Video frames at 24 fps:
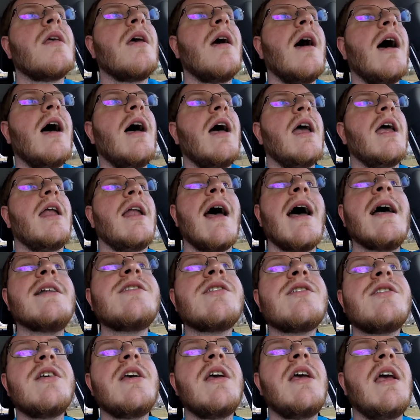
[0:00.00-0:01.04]
And
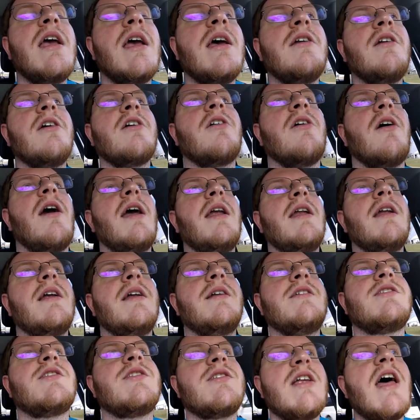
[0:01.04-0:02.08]
that's the
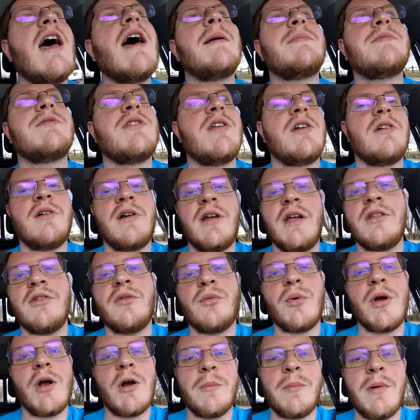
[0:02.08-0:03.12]
integrated steps that are in
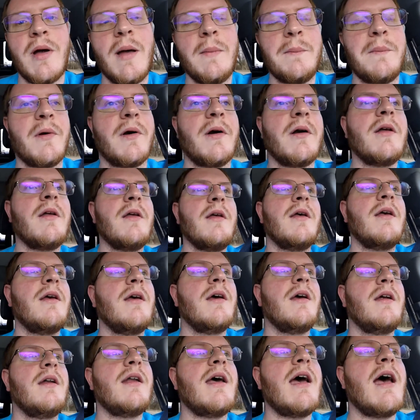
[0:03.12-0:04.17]
the rear bumper.
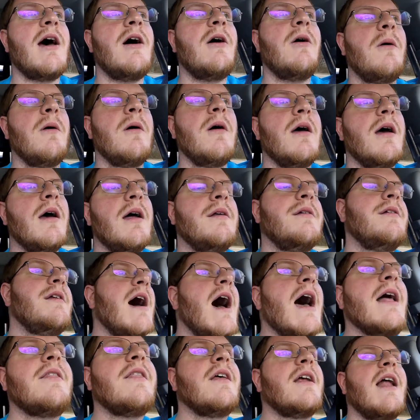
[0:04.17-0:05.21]
Now,
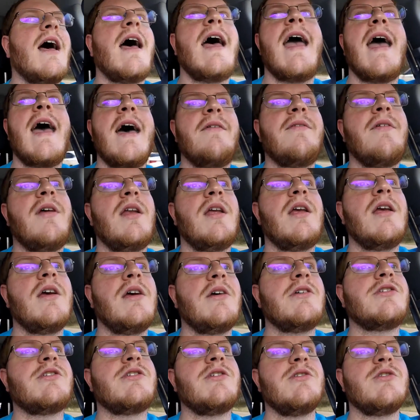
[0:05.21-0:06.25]
not that I have any
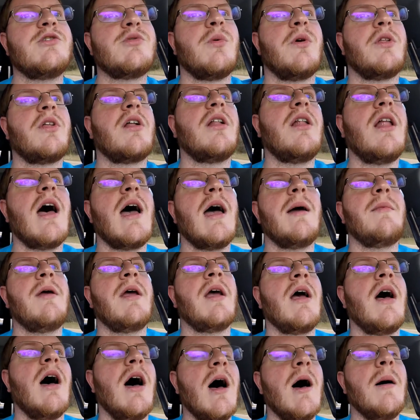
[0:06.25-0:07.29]
issues with
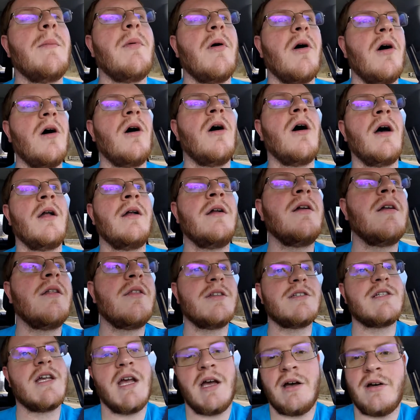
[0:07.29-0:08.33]
climbing up on
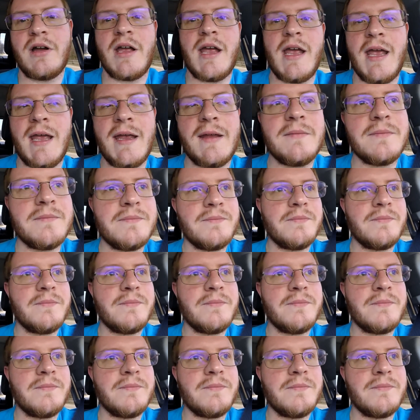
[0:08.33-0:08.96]
the tailgate,